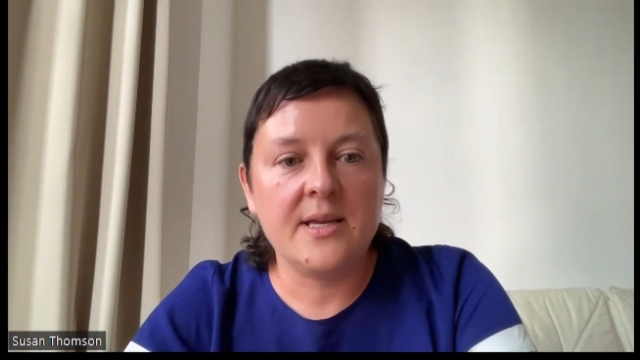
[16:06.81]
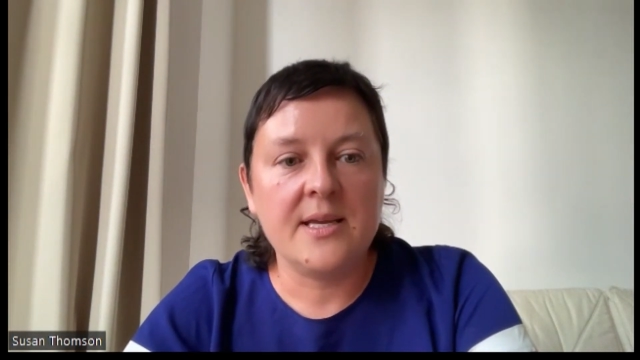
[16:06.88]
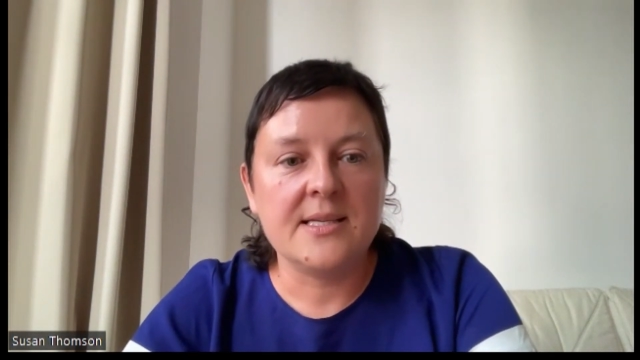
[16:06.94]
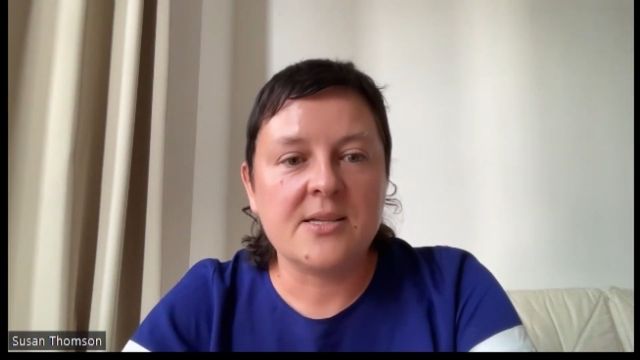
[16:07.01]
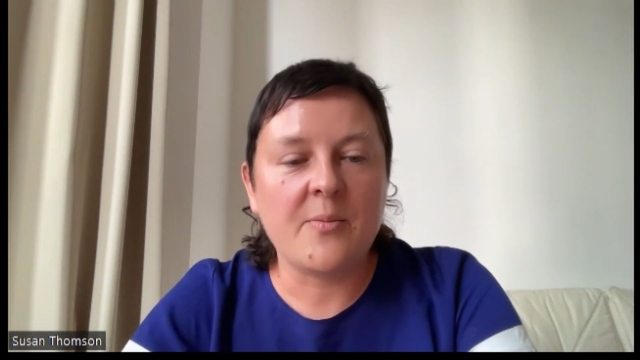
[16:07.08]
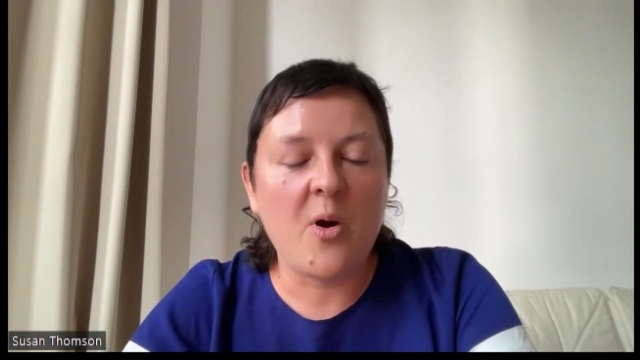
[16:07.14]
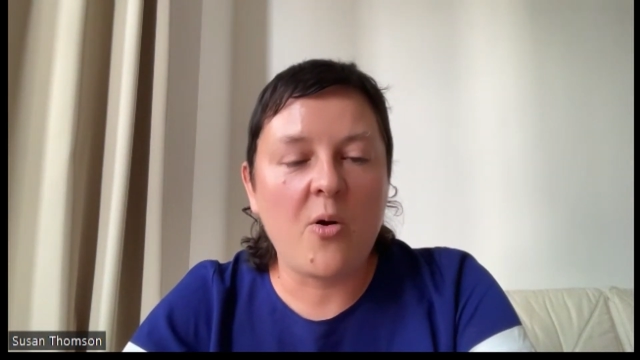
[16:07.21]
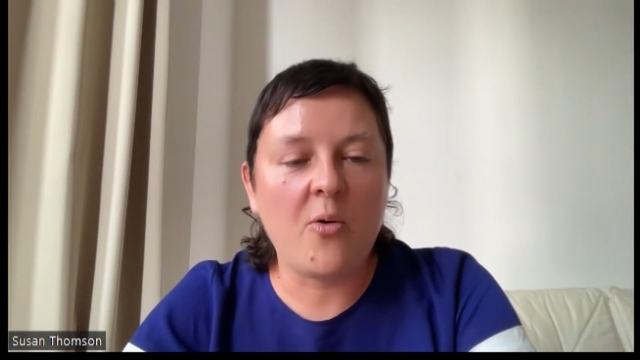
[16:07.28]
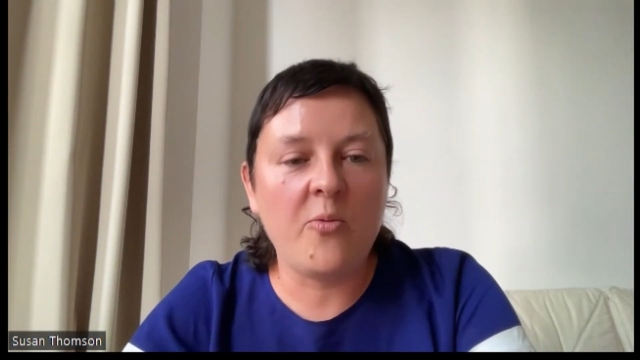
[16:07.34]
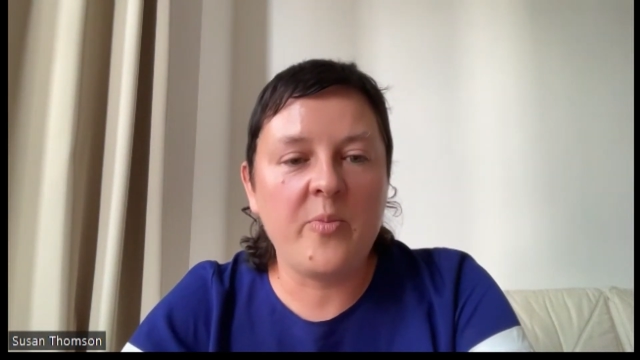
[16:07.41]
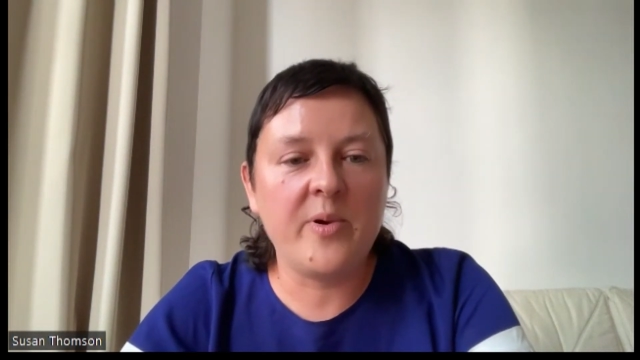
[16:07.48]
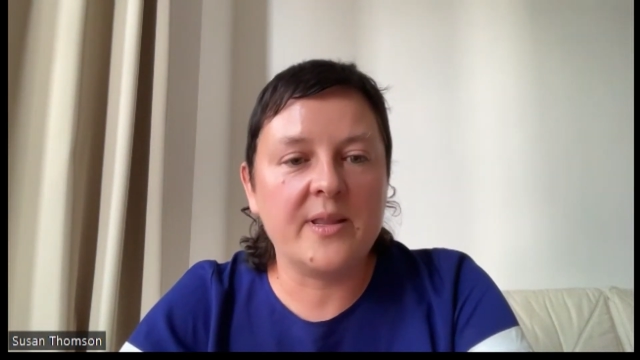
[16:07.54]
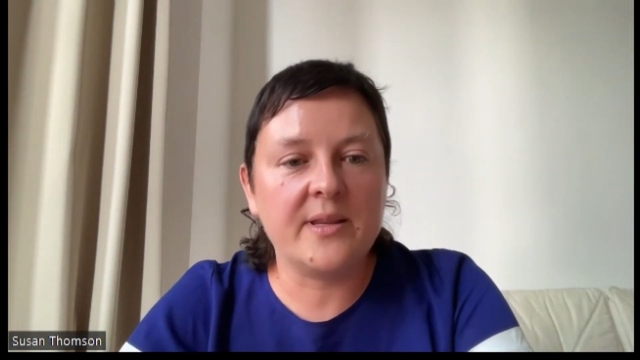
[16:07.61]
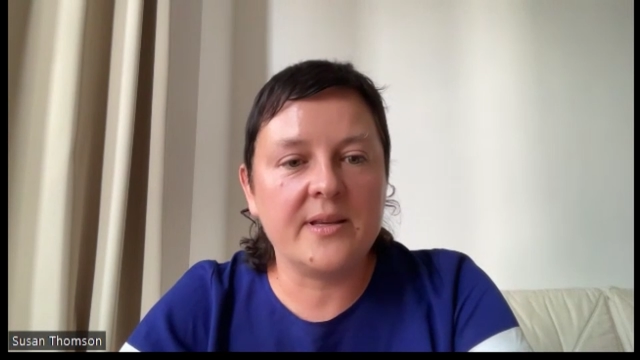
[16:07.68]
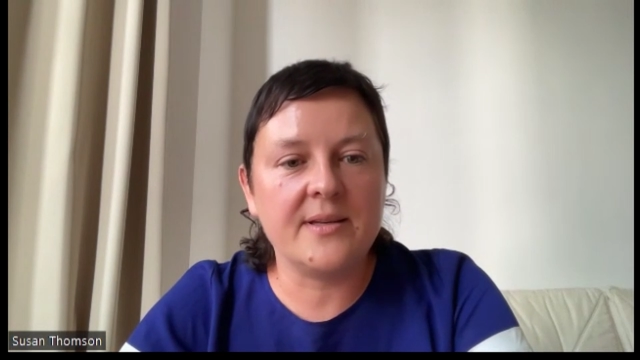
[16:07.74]
So I'm
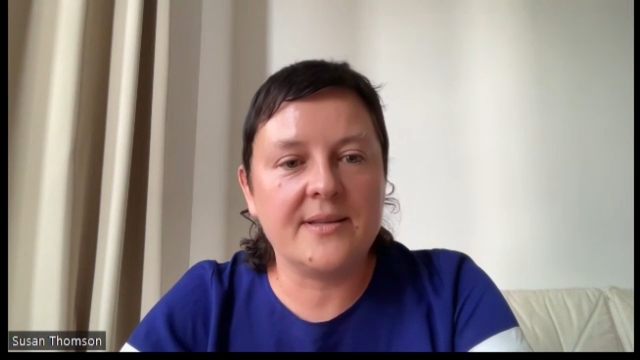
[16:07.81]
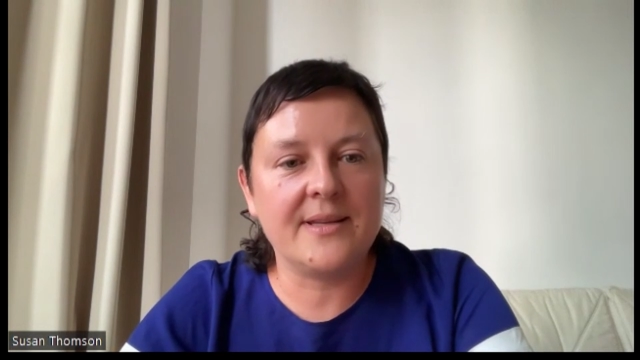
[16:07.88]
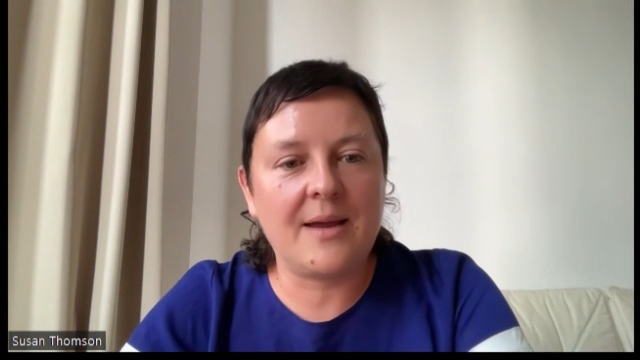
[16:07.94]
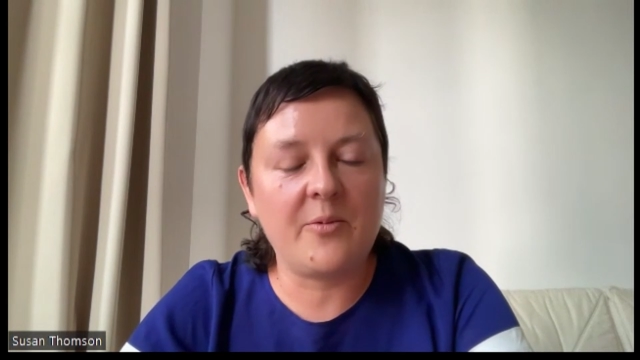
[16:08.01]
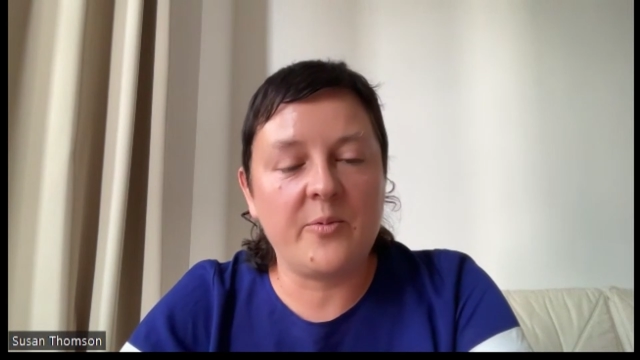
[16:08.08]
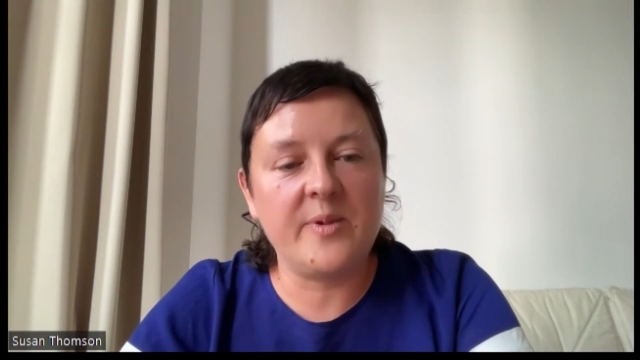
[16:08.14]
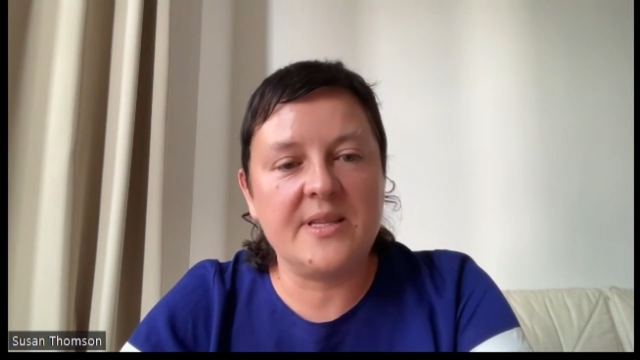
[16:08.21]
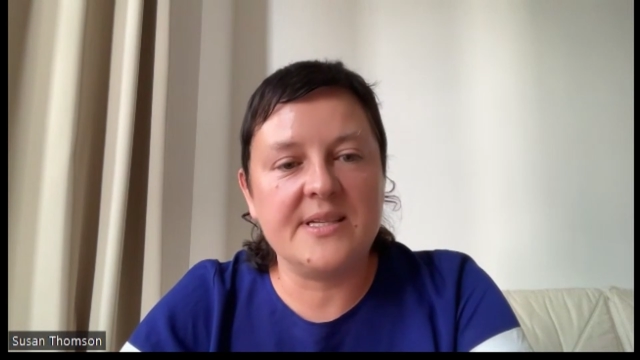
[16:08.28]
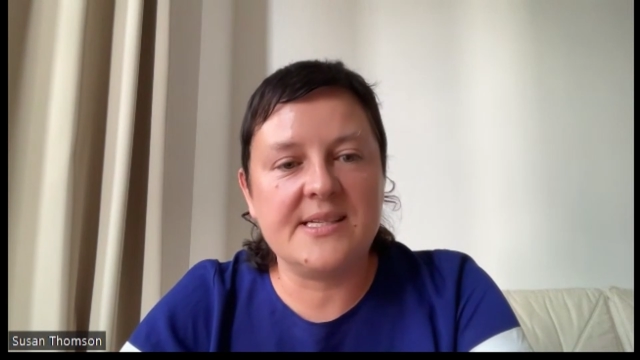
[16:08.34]
hoping that that will be the